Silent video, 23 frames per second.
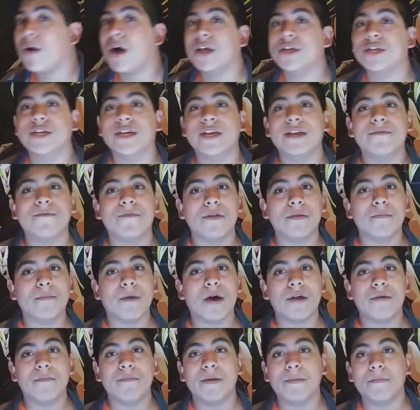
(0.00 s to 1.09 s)
rewatching for the
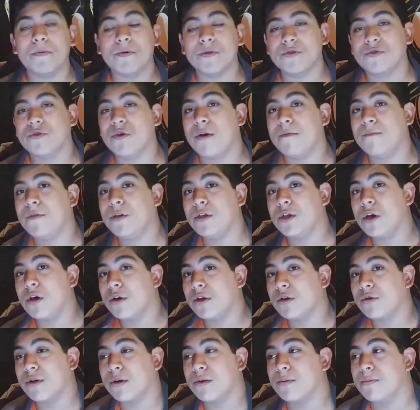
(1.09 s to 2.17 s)
modern people, so if you
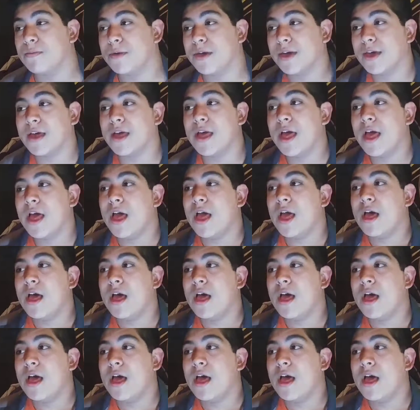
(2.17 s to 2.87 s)
don't agree with me,